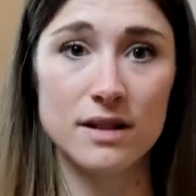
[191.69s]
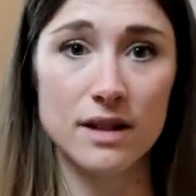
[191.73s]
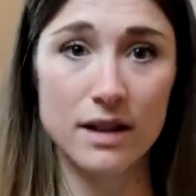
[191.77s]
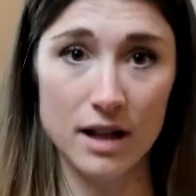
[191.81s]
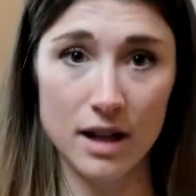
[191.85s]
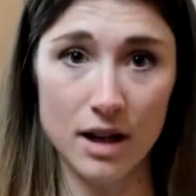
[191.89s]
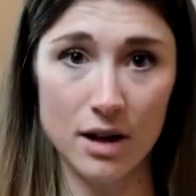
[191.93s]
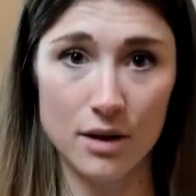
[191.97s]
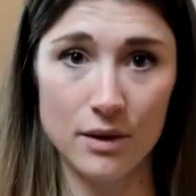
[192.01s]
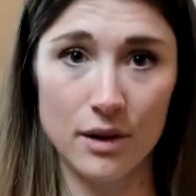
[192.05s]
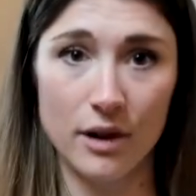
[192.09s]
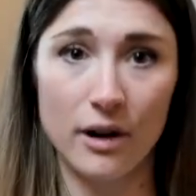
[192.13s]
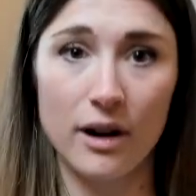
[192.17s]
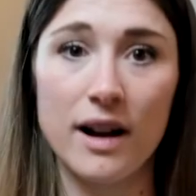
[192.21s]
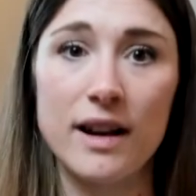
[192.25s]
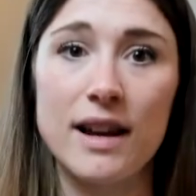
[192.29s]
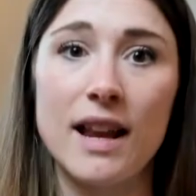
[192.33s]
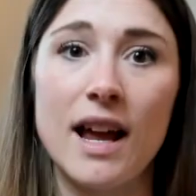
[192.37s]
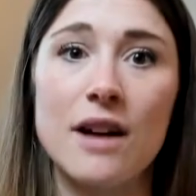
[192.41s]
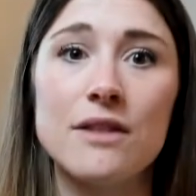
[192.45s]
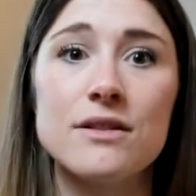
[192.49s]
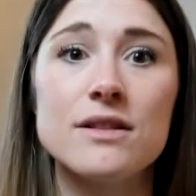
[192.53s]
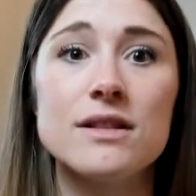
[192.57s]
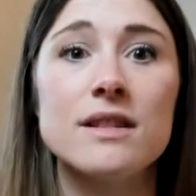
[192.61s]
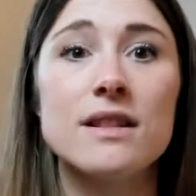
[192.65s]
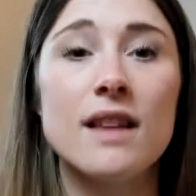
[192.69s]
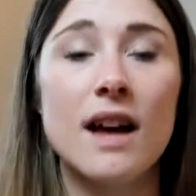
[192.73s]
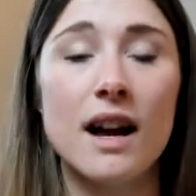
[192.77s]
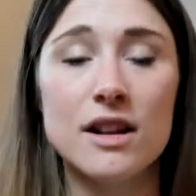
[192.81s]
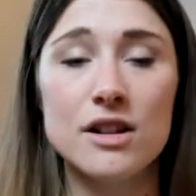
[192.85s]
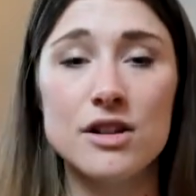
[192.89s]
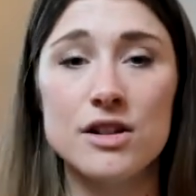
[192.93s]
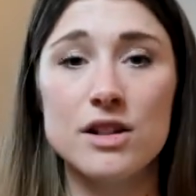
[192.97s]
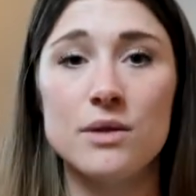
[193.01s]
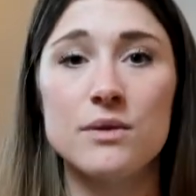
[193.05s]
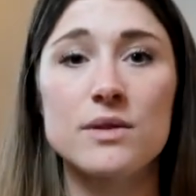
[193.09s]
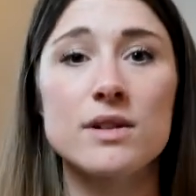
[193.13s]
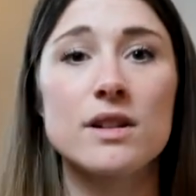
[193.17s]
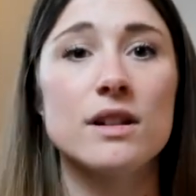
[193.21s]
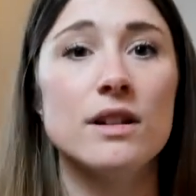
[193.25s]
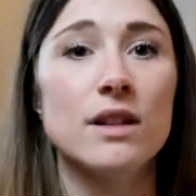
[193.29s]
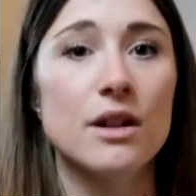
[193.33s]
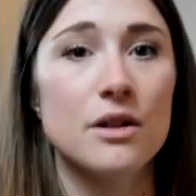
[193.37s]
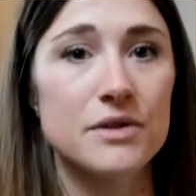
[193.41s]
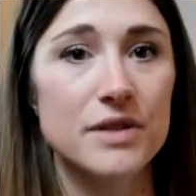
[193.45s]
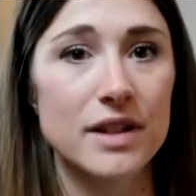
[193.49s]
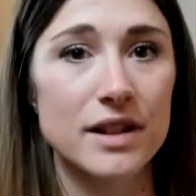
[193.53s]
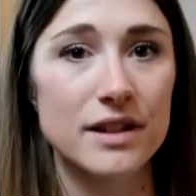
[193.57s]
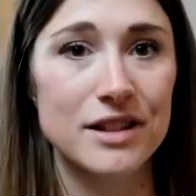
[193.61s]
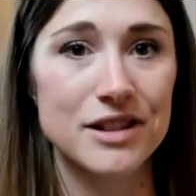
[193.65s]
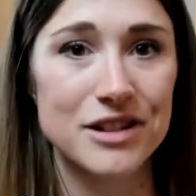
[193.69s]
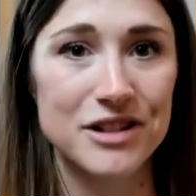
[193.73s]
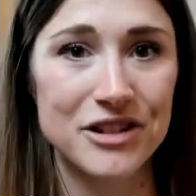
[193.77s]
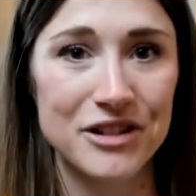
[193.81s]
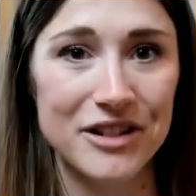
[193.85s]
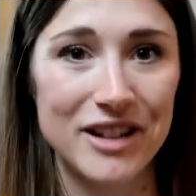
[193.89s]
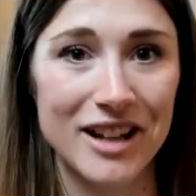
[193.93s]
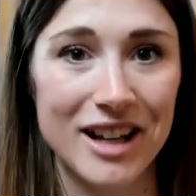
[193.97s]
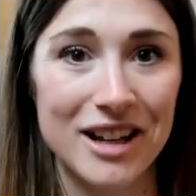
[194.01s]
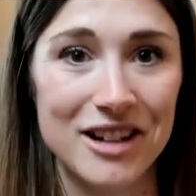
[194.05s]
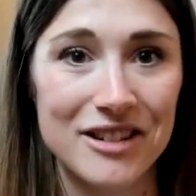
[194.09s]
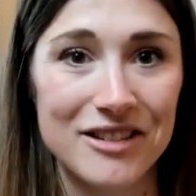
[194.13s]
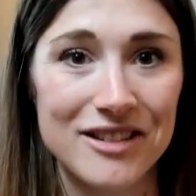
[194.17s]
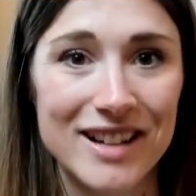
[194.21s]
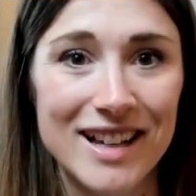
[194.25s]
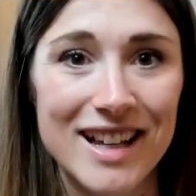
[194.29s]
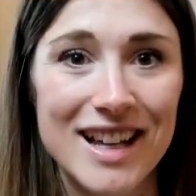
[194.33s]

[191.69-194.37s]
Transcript: the owner announced that she was closing the studio